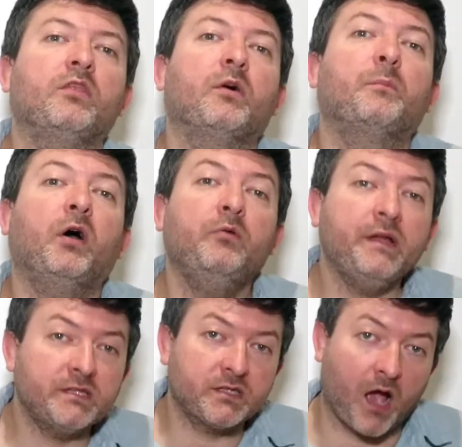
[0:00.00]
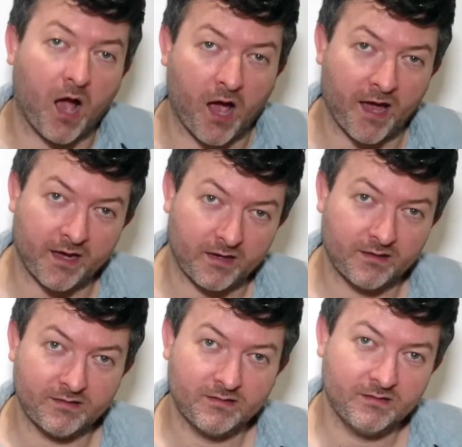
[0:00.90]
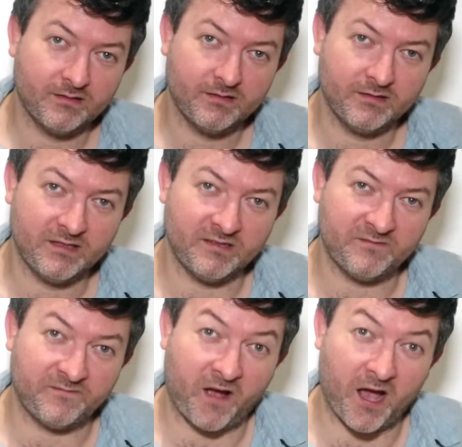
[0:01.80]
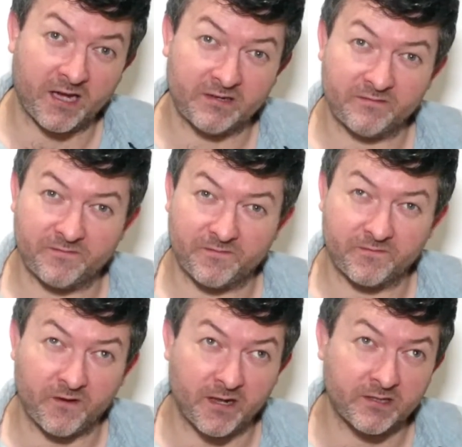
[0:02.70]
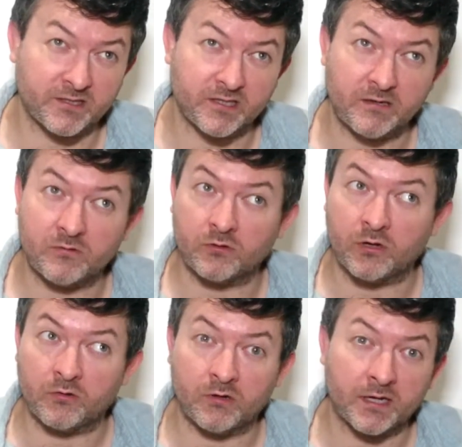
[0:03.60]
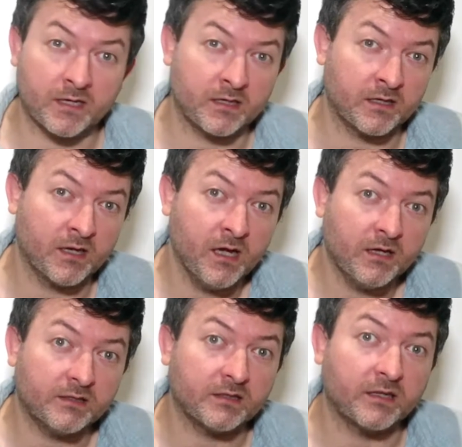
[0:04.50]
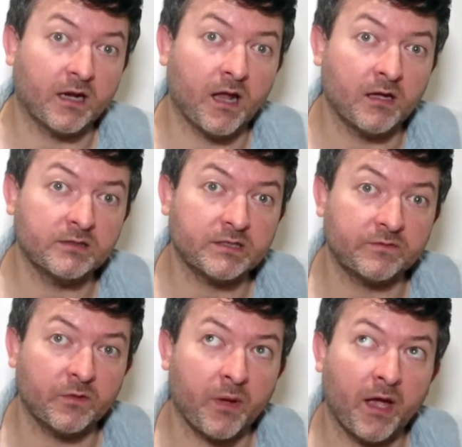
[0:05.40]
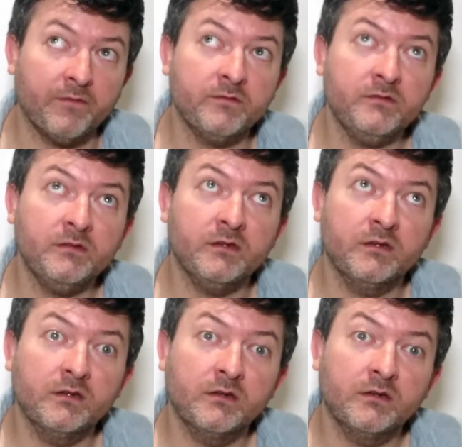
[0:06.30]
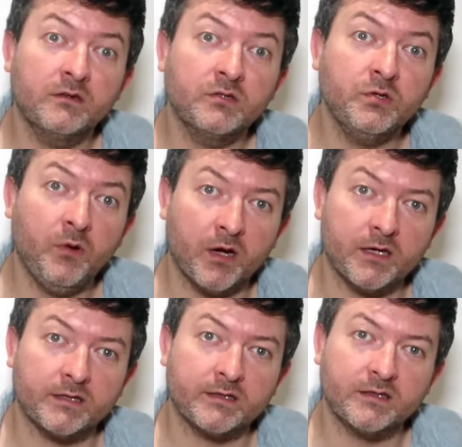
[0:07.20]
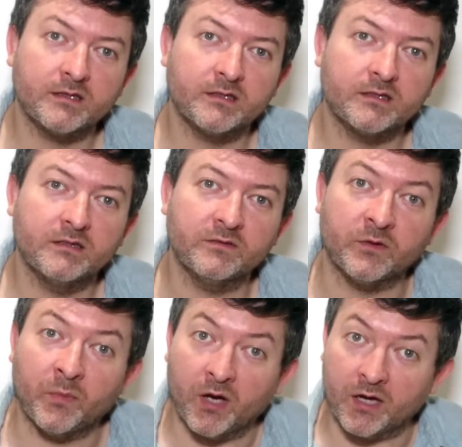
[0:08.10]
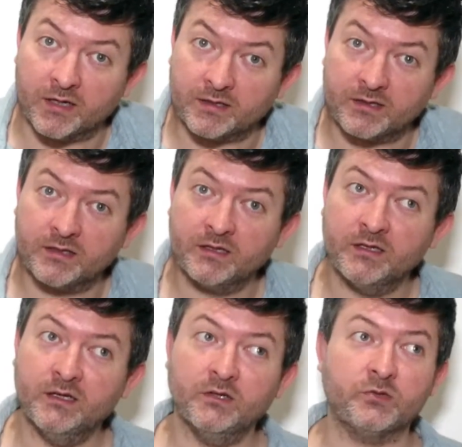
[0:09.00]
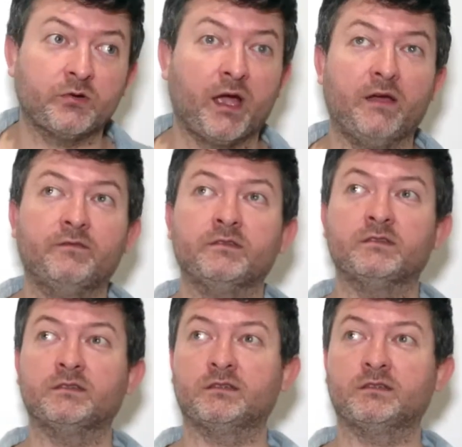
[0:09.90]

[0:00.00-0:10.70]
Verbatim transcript: the poet's eye, in fine frenzy rolling, doth glance from heaven to earth, from earth to heaven.